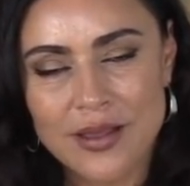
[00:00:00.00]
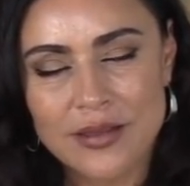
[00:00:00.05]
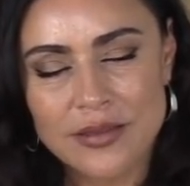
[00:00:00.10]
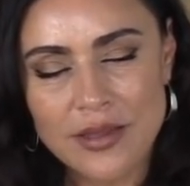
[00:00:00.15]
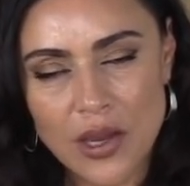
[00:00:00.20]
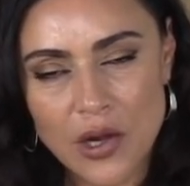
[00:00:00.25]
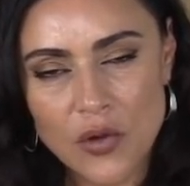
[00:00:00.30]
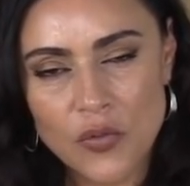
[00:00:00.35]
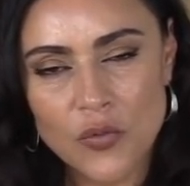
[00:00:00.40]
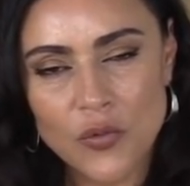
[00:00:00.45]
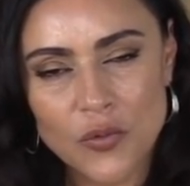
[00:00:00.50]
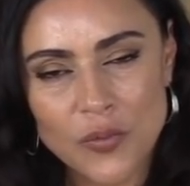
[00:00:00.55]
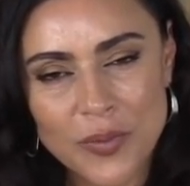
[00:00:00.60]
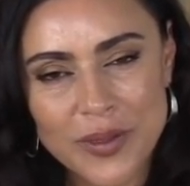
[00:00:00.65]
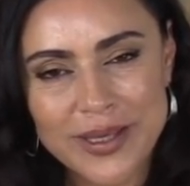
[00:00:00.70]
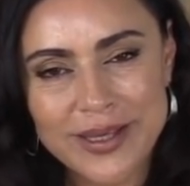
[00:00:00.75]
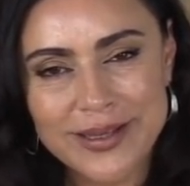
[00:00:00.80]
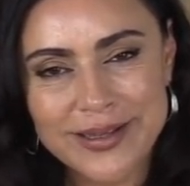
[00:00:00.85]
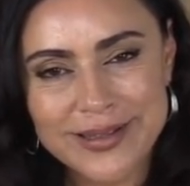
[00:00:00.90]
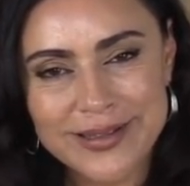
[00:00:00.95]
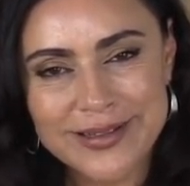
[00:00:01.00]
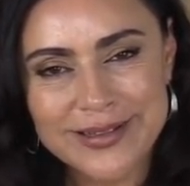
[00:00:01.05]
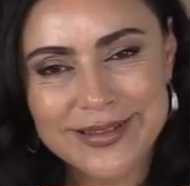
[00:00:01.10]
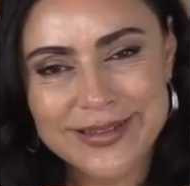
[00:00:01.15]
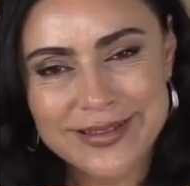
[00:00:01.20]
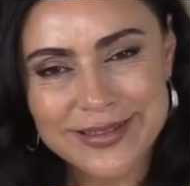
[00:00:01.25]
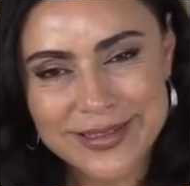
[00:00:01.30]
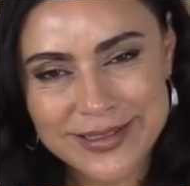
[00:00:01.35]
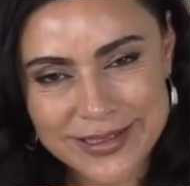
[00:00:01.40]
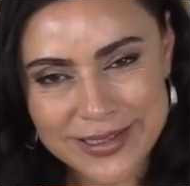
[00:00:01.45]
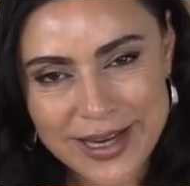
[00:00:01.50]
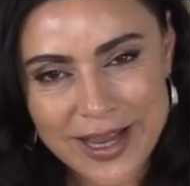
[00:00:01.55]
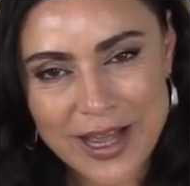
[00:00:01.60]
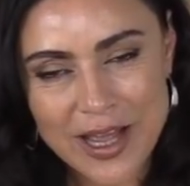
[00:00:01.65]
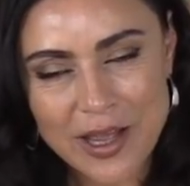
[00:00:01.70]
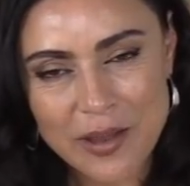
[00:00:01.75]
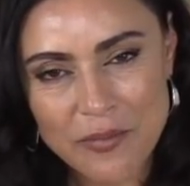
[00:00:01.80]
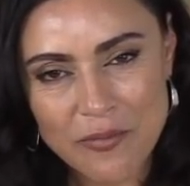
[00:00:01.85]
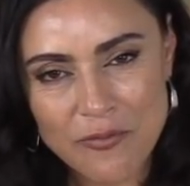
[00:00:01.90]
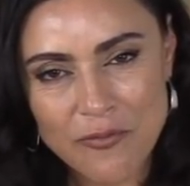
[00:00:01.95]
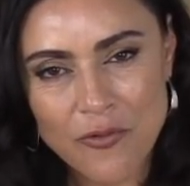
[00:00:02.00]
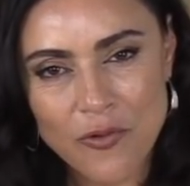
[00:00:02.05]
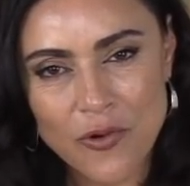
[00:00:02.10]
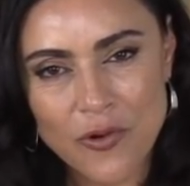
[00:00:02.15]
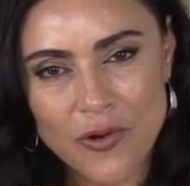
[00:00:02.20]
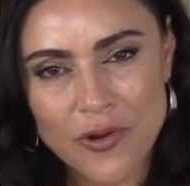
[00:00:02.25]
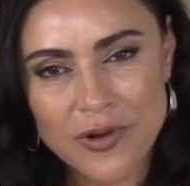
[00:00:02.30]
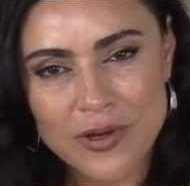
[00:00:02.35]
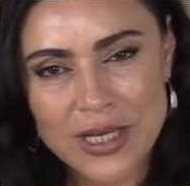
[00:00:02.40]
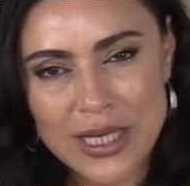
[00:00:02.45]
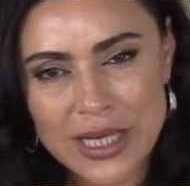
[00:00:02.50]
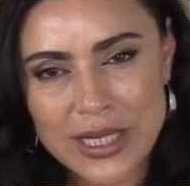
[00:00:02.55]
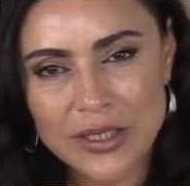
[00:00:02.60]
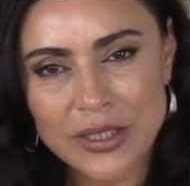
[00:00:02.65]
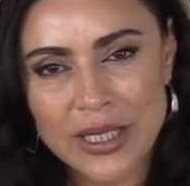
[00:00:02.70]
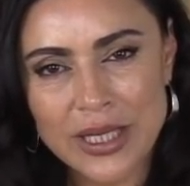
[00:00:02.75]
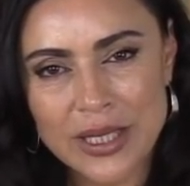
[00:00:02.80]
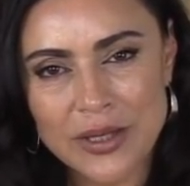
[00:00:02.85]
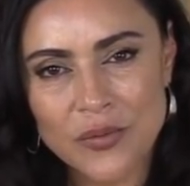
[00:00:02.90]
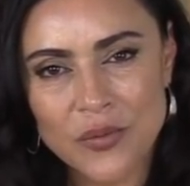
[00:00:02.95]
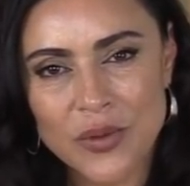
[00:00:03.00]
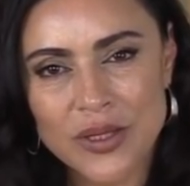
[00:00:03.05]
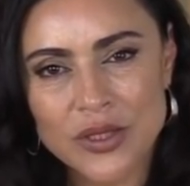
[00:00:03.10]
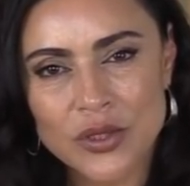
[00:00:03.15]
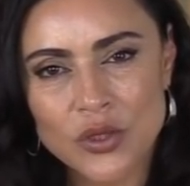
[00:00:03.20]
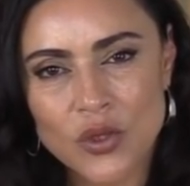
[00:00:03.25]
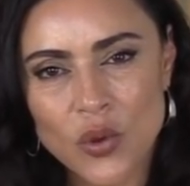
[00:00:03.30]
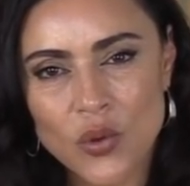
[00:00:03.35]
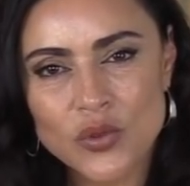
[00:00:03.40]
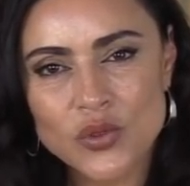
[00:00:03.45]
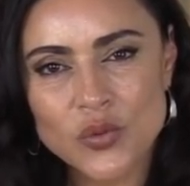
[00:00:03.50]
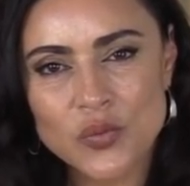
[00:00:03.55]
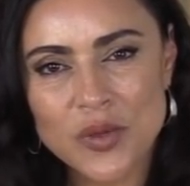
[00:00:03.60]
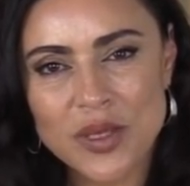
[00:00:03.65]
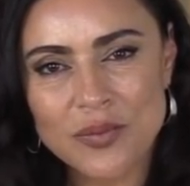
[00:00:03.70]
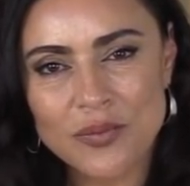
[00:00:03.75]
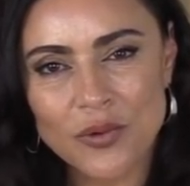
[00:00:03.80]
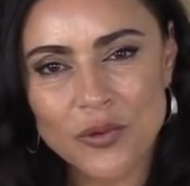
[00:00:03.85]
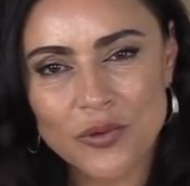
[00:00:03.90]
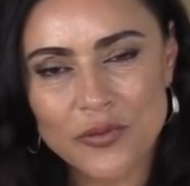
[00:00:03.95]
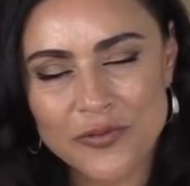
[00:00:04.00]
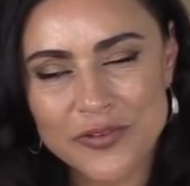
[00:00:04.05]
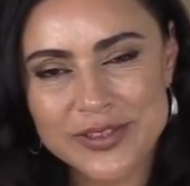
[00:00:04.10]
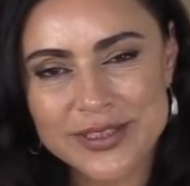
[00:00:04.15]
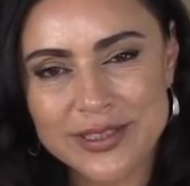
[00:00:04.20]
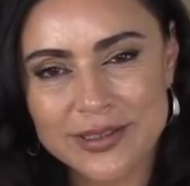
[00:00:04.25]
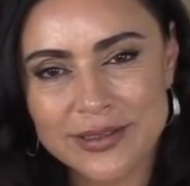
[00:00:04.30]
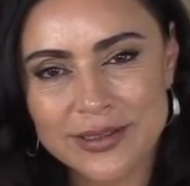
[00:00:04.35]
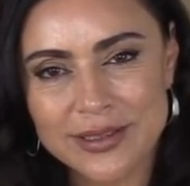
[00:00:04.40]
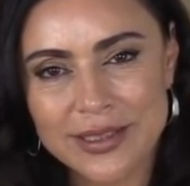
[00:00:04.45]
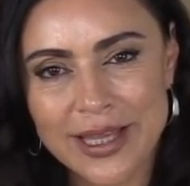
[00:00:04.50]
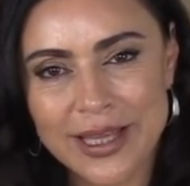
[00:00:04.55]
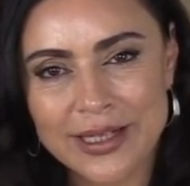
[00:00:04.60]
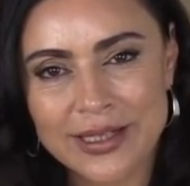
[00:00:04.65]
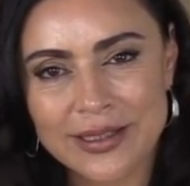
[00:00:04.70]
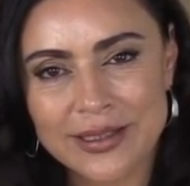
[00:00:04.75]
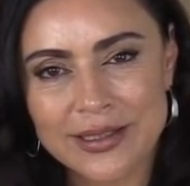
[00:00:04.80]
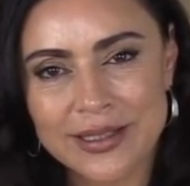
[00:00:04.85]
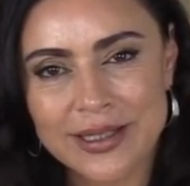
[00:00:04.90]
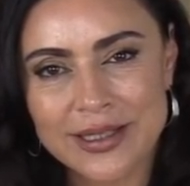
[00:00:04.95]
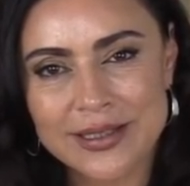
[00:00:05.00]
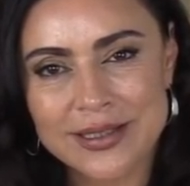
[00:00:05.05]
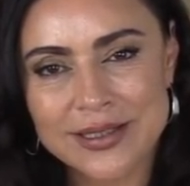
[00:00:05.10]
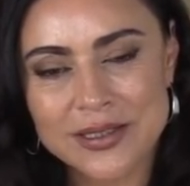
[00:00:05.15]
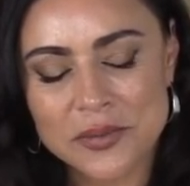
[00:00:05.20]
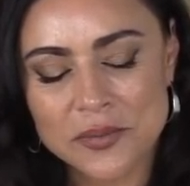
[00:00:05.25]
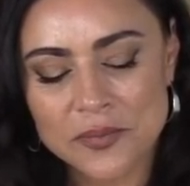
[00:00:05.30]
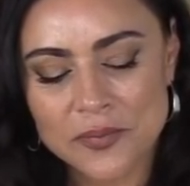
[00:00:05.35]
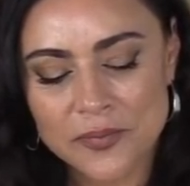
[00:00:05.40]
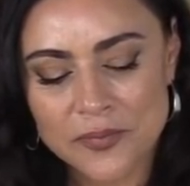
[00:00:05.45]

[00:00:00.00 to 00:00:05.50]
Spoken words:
There will be the time for dealing with those people who facilitated this.